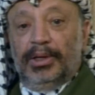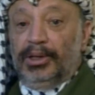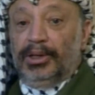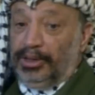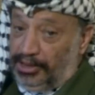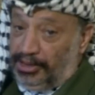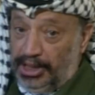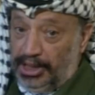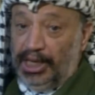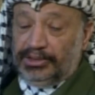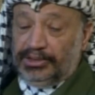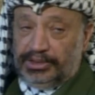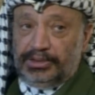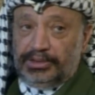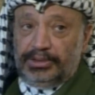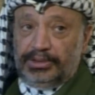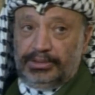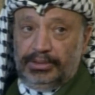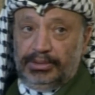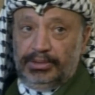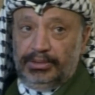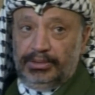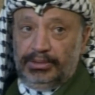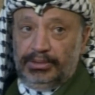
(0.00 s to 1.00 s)
Yes.
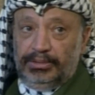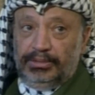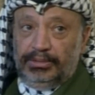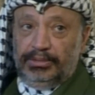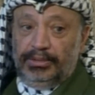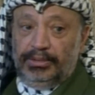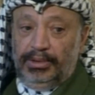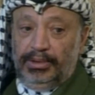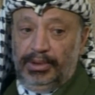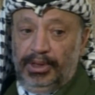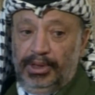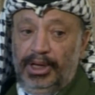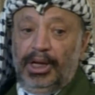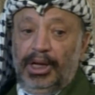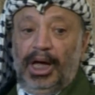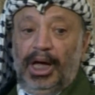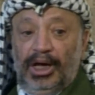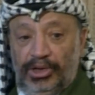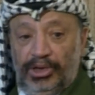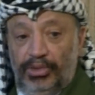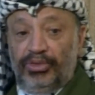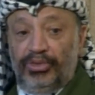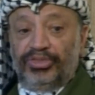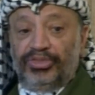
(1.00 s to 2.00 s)
I
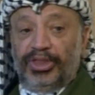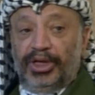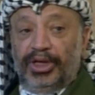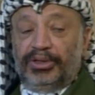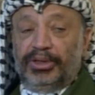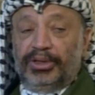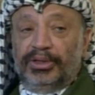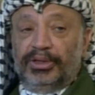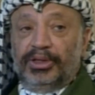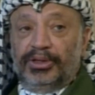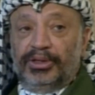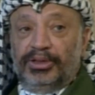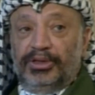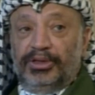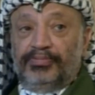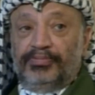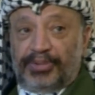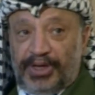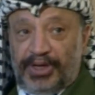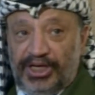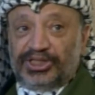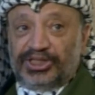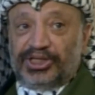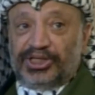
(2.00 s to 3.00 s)
know the
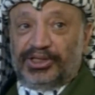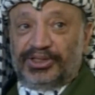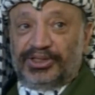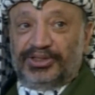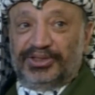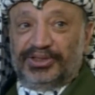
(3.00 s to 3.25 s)
pressure